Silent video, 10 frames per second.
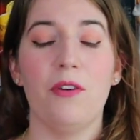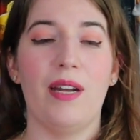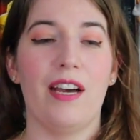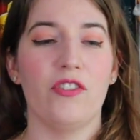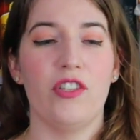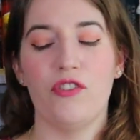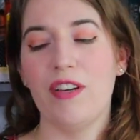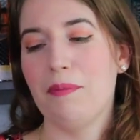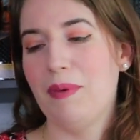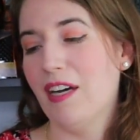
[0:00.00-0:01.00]
who would actually
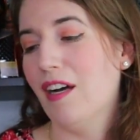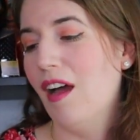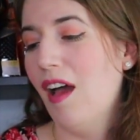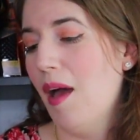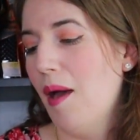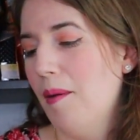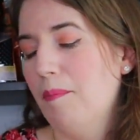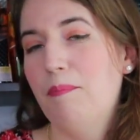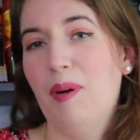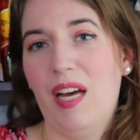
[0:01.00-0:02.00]
drink beer,
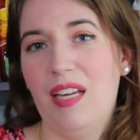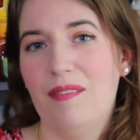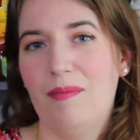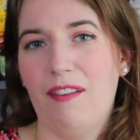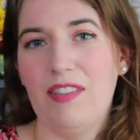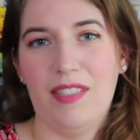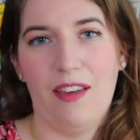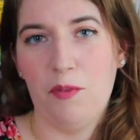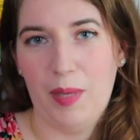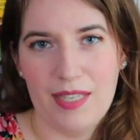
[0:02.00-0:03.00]
but obviously
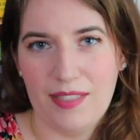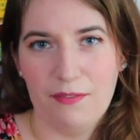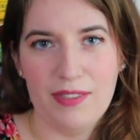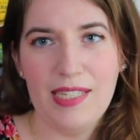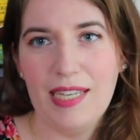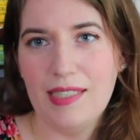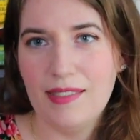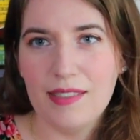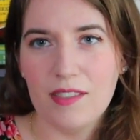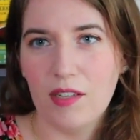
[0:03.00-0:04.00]
everybody has different
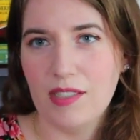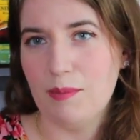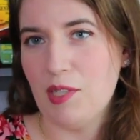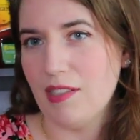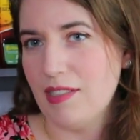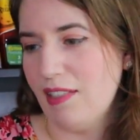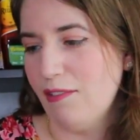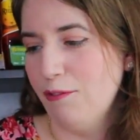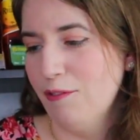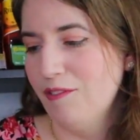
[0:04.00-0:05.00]
tastes. It's all
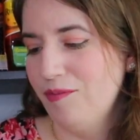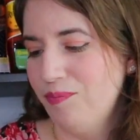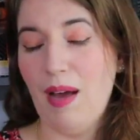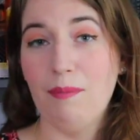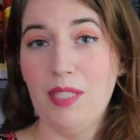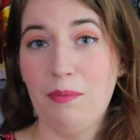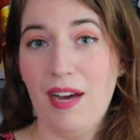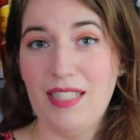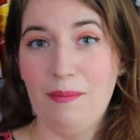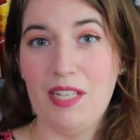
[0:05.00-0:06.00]
subjective, but I'm
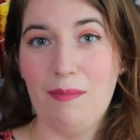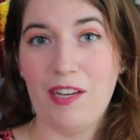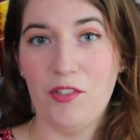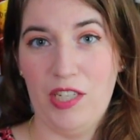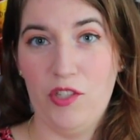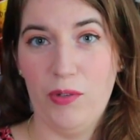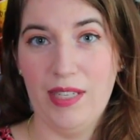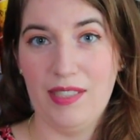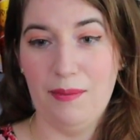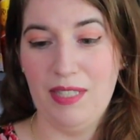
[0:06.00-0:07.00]
surprised how much I'm actually
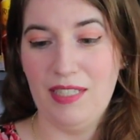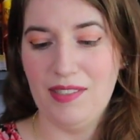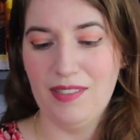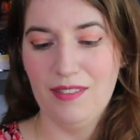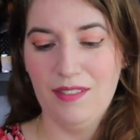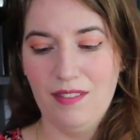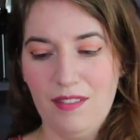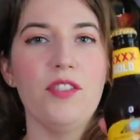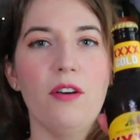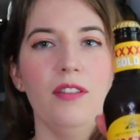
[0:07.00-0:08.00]
enjoying some of these.
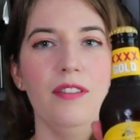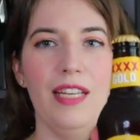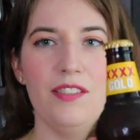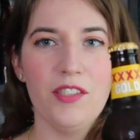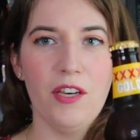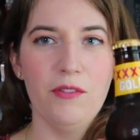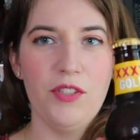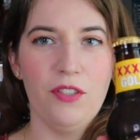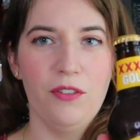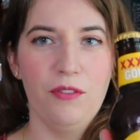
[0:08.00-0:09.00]
So let's go
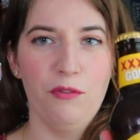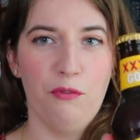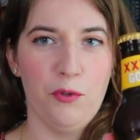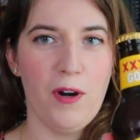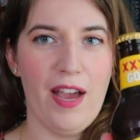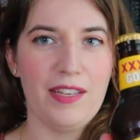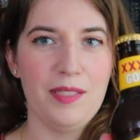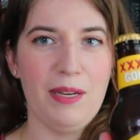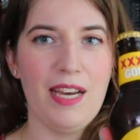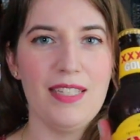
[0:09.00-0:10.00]
to
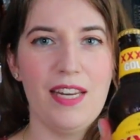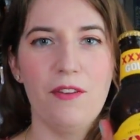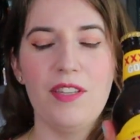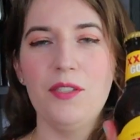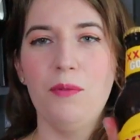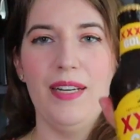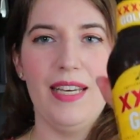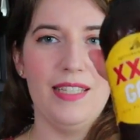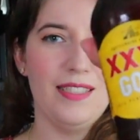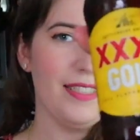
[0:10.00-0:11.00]
4X because I know this one
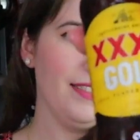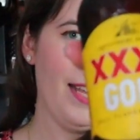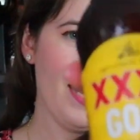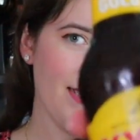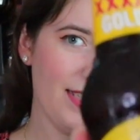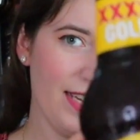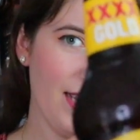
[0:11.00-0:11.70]
is classic,